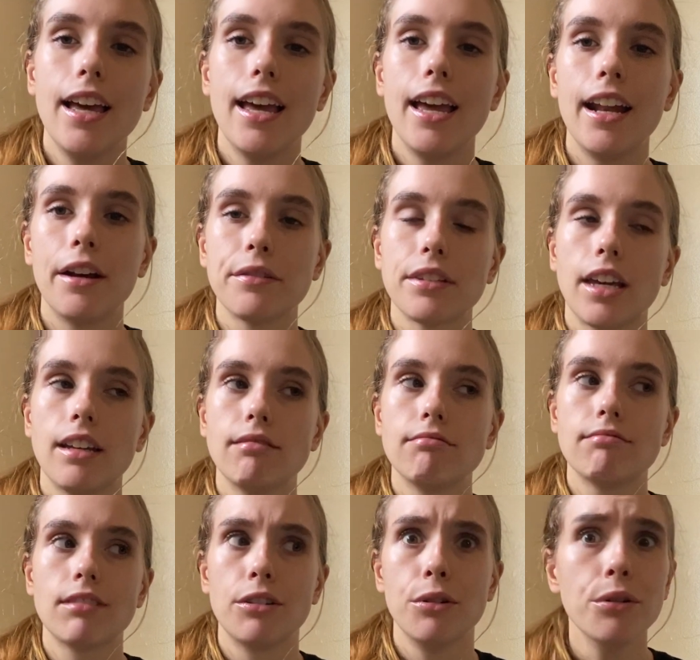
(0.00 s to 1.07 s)
And I was like,
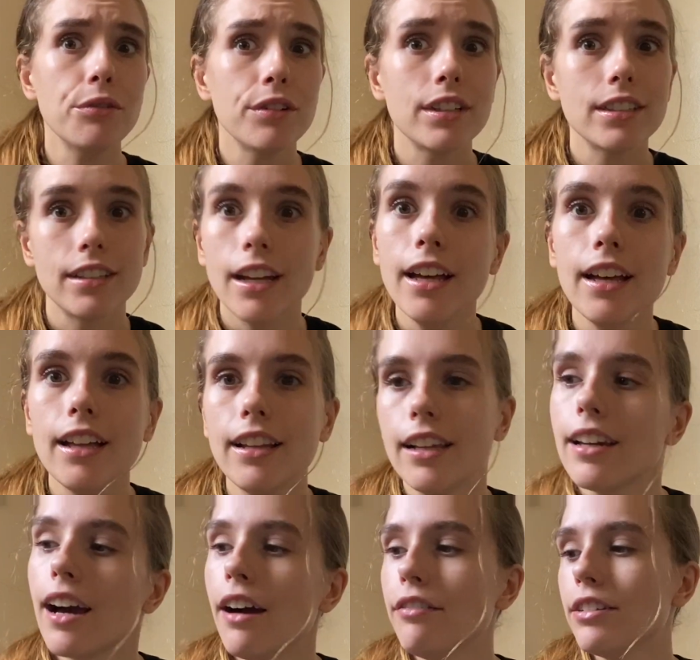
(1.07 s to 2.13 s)
goldfish, duh, like
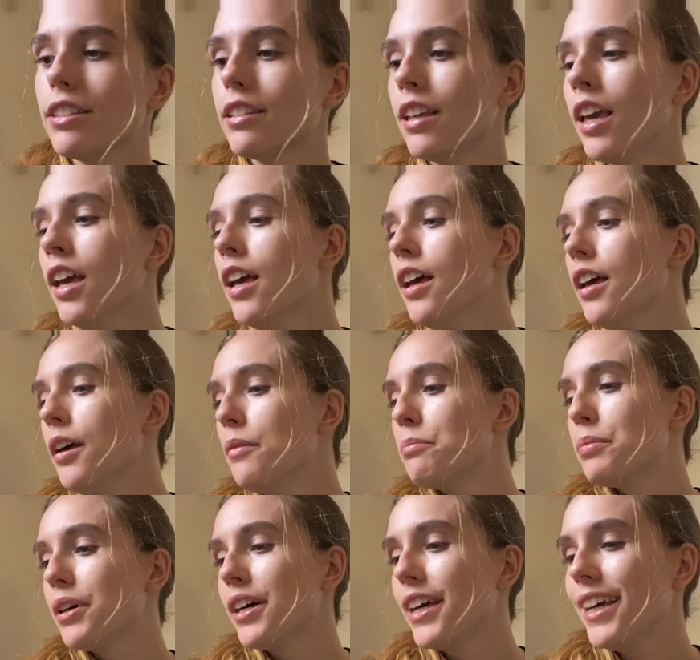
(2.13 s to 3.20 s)
obviously.
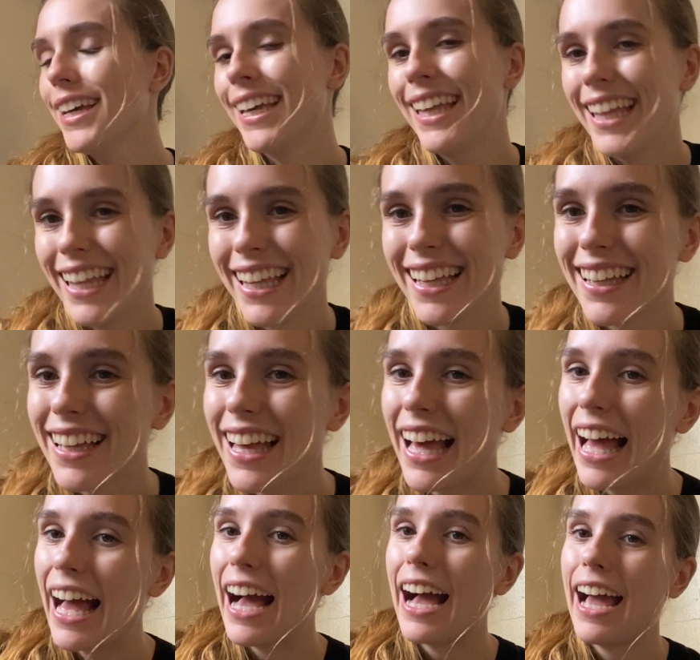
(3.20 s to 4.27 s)
But
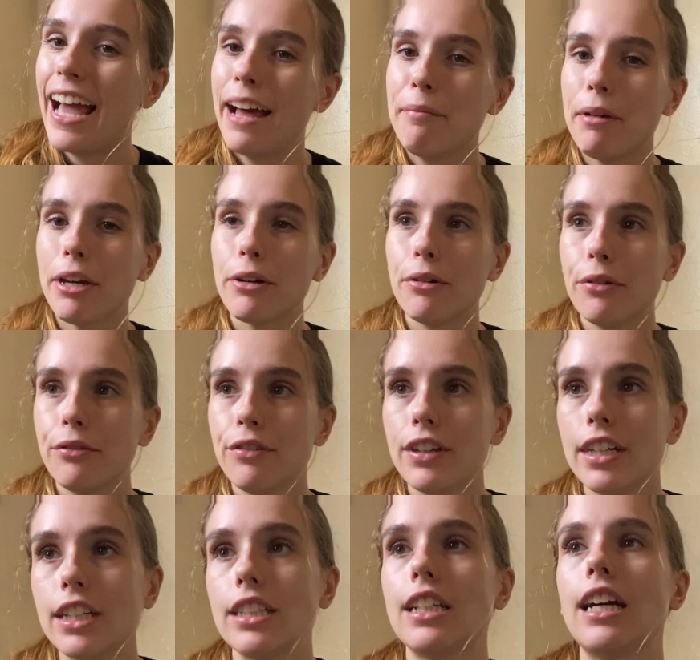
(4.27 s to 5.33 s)
I had my
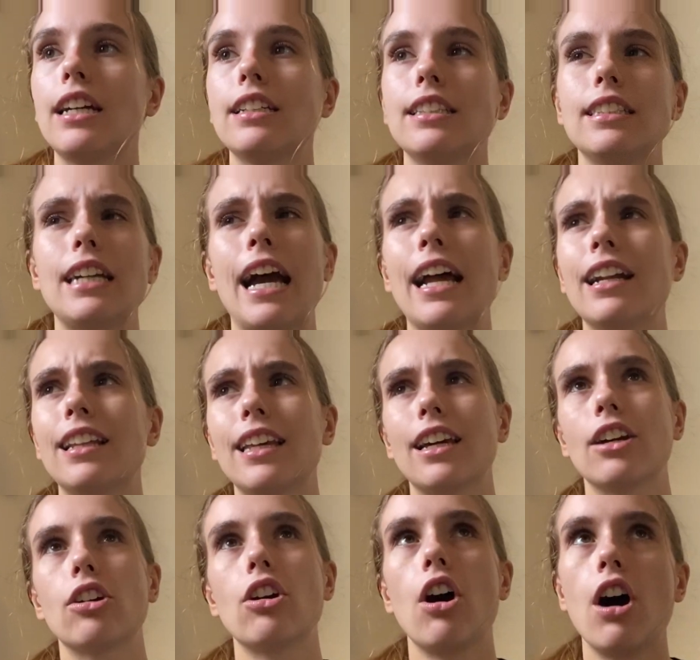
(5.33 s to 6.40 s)
goldfish. I had like a
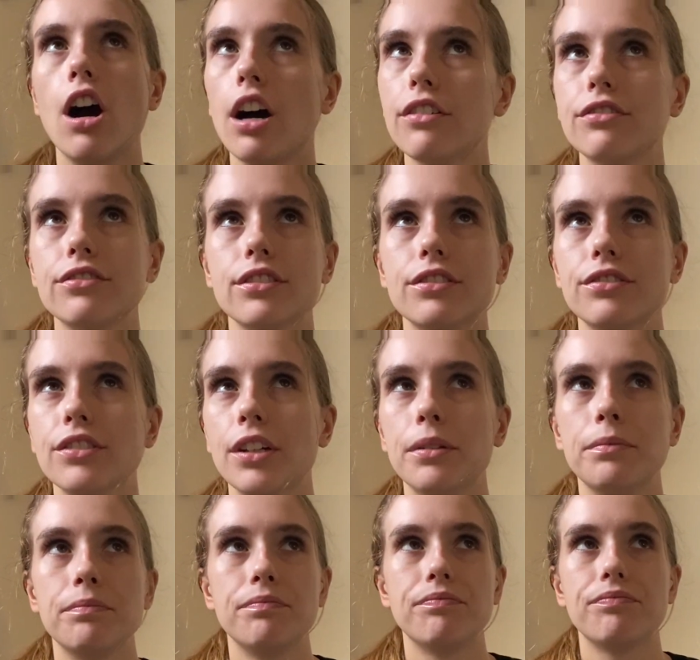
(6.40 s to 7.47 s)
cough
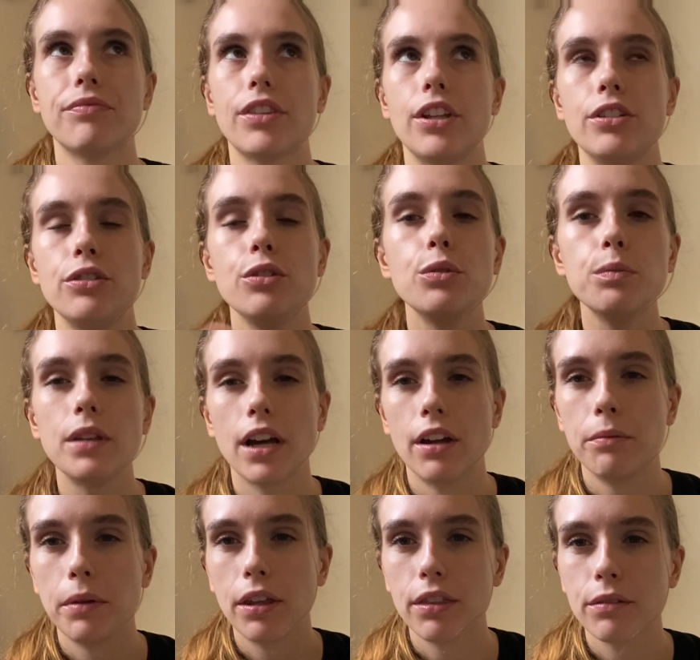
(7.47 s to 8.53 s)
from the tube down
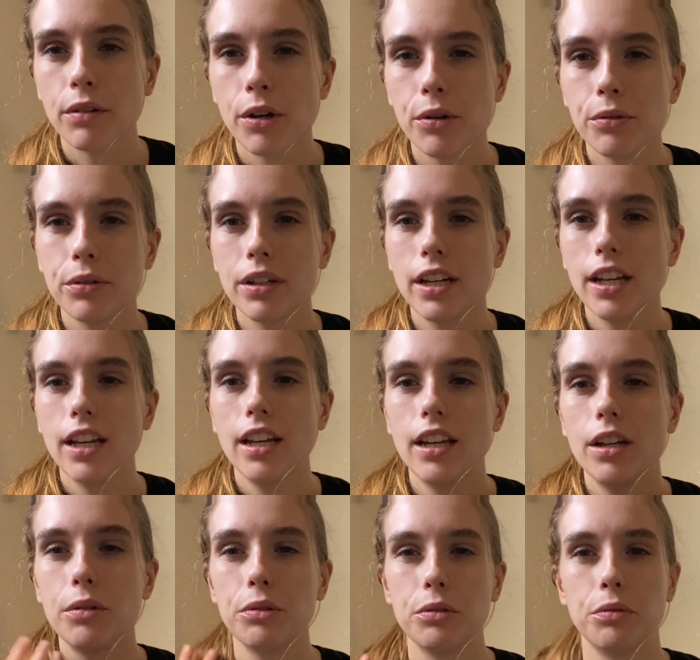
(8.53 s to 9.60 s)
my throat,
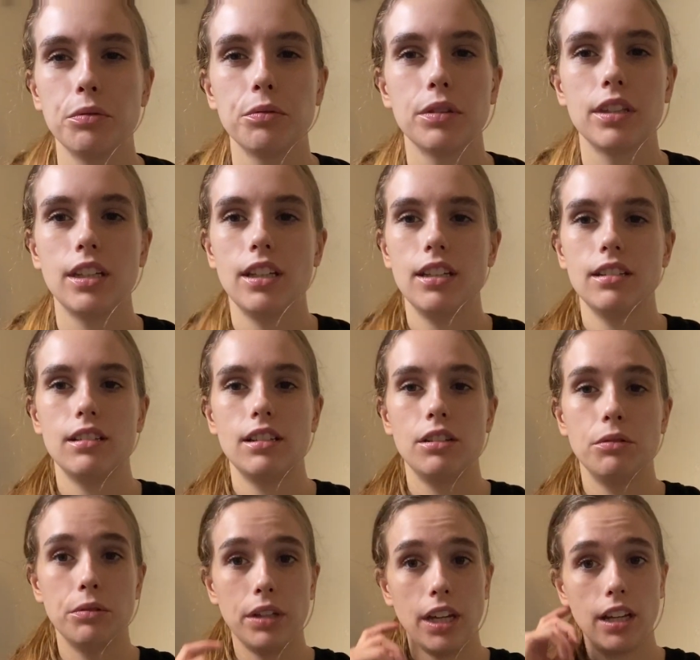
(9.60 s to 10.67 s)
which was really
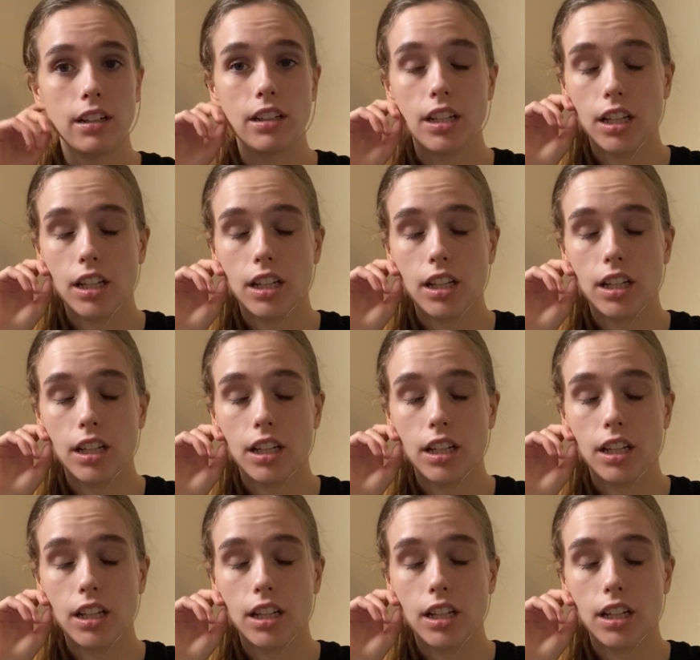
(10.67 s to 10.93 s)
annoying.